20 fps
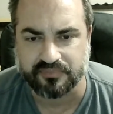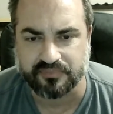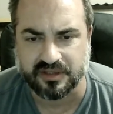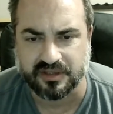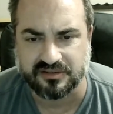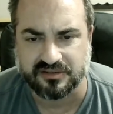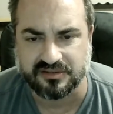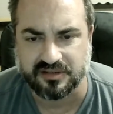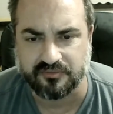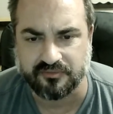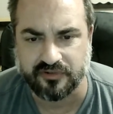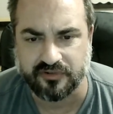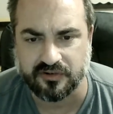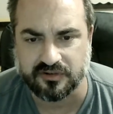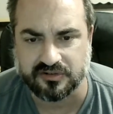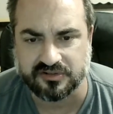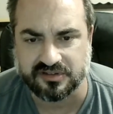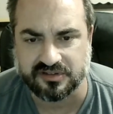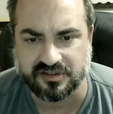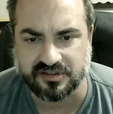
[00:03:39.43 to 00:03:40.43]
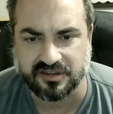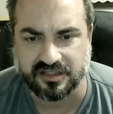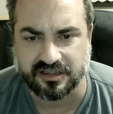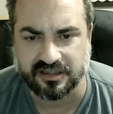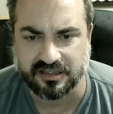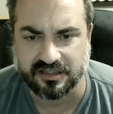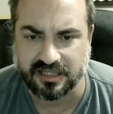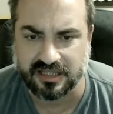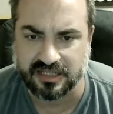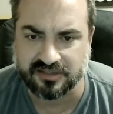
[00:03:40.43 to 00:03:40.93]
some folks just think
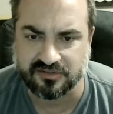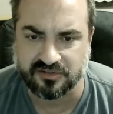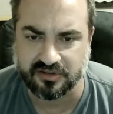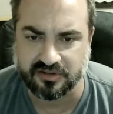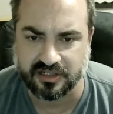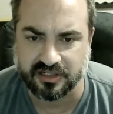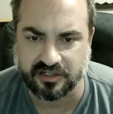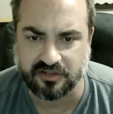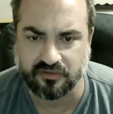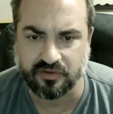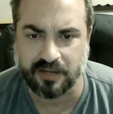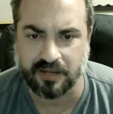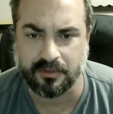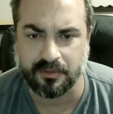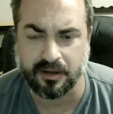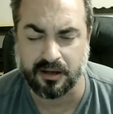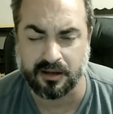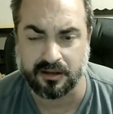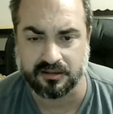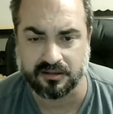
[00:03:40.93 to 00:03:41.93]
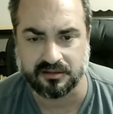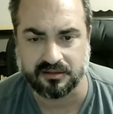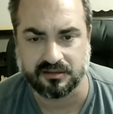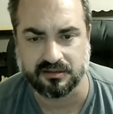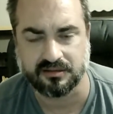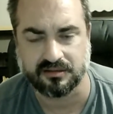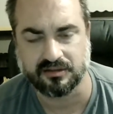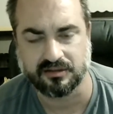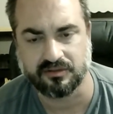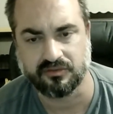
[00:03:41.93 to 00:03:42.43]
that that's sort of like grandma
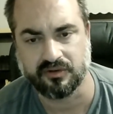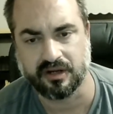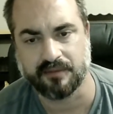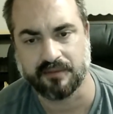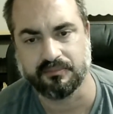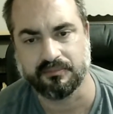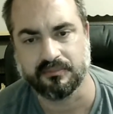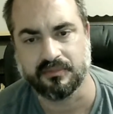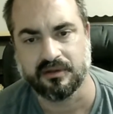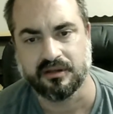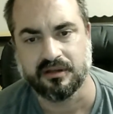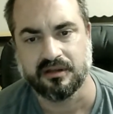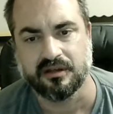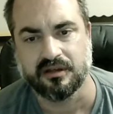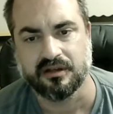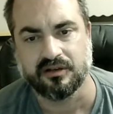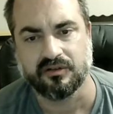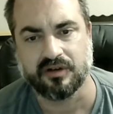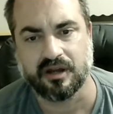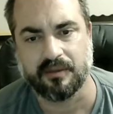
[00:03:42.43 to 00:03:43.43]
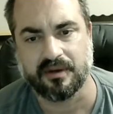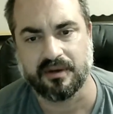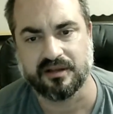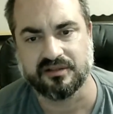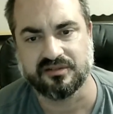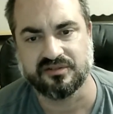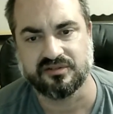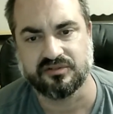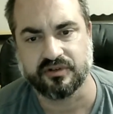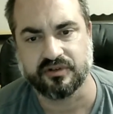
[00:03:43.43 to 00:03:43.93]
and
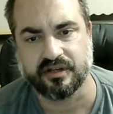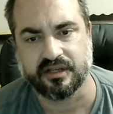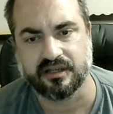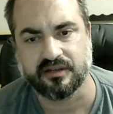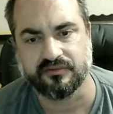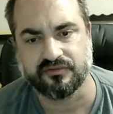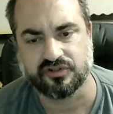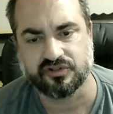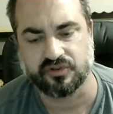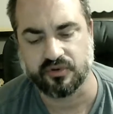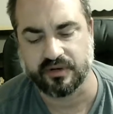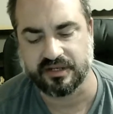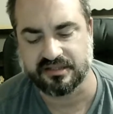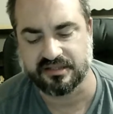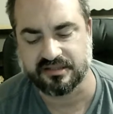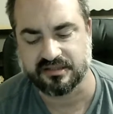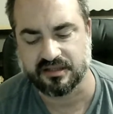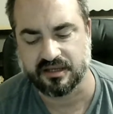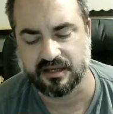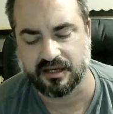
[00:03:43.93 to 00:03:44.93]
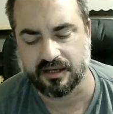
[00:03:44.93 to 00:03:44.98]
grandma's drink of choice.